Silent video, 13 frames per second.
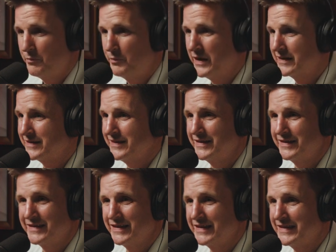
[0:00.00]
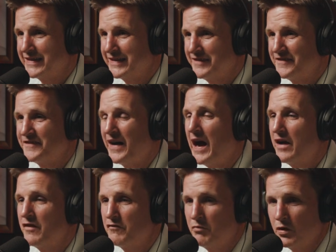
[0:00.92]
pick the
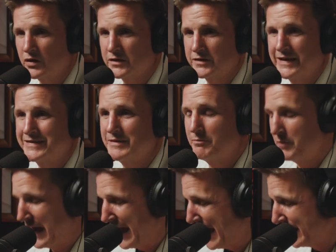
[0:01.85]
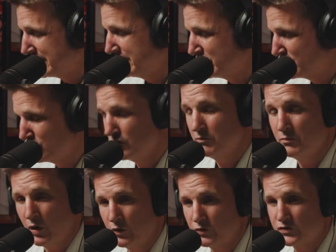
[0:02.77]
5 books that's impacted you the
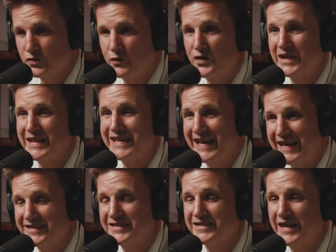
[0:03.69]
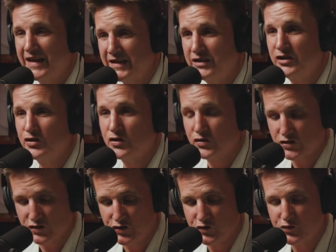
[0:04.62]
most over the last 10 years
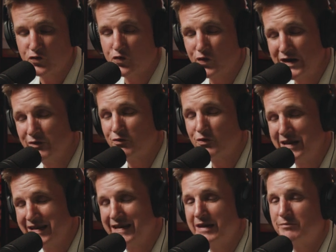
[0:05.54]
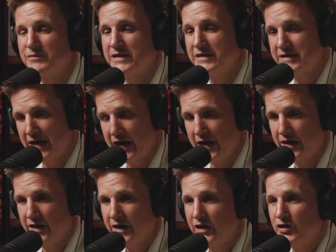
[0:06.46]
and you reread them today,
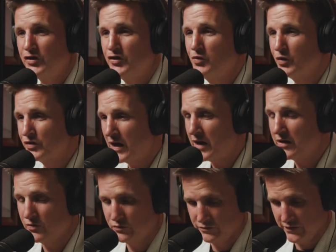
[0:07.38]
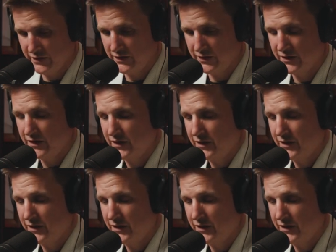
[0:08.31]
you will not only